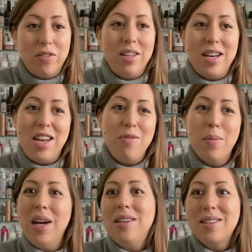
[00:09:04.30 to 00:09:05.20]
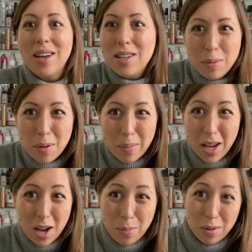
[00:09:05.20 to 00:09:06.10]
in the day you might decide to put
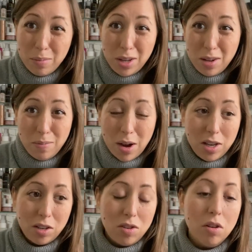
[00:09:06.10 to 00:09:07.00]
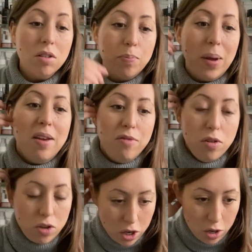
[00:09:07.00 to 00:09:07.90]
makeup on, but you might just not. But if
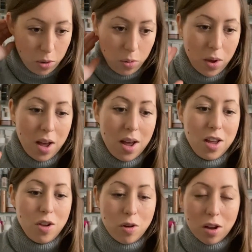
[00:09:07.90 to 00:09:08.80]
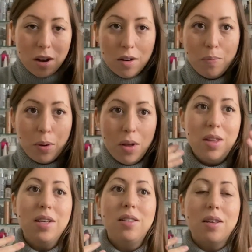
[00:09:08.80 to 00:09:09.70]
you do, you can put
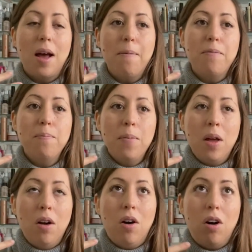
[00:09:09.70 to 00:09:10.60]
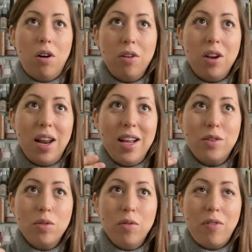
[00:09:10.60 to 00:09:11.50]
this um, on and
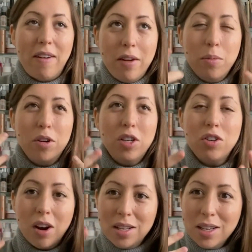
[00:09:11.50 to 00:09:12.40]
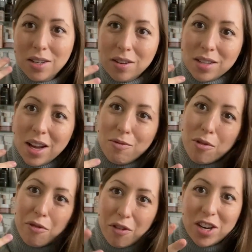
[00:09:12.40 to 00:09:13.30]
it's very moisturising. So it's like
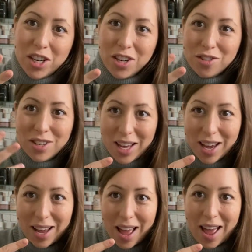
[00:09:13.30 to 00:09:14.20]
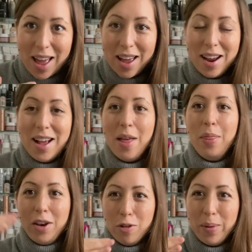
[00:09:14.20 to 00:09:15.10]
refreshing your skincare and
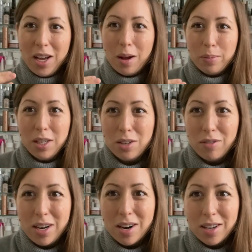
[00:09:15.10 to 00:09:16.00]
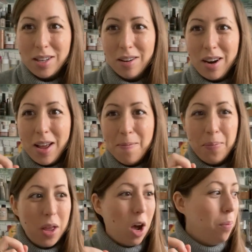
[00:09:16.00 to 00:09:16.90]
then your makeup sits really nicely on it.
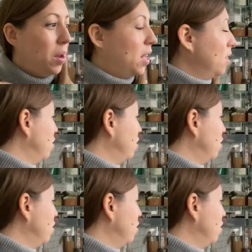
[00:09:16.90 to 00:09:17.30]
I'll put it in